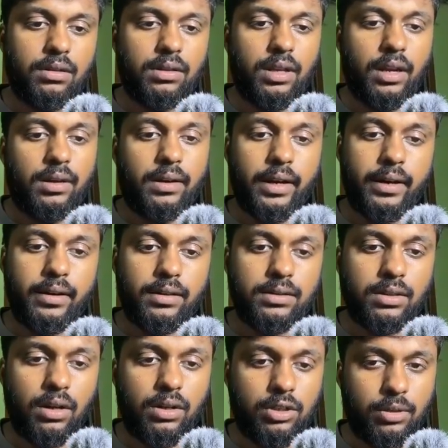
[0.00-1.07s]
The end date is
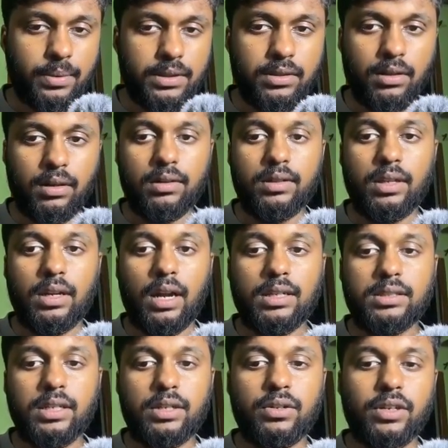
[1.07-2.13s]
October 3rd. The
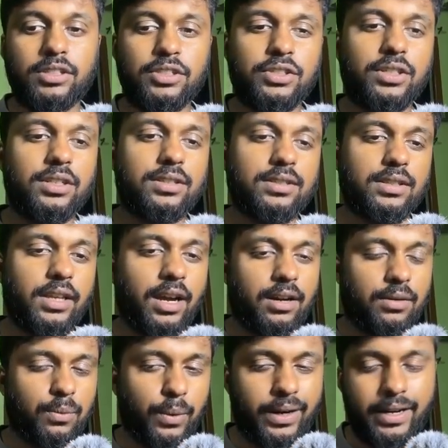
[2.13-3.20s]
last date to register is, yeah,
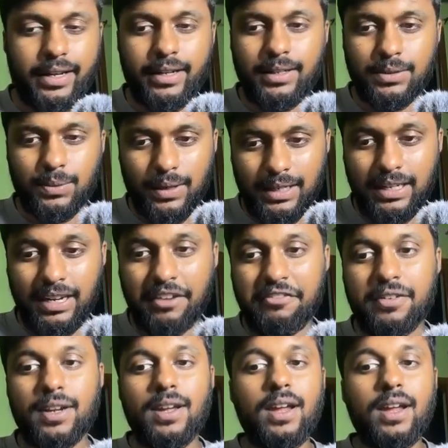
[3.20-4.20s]
one day is only left,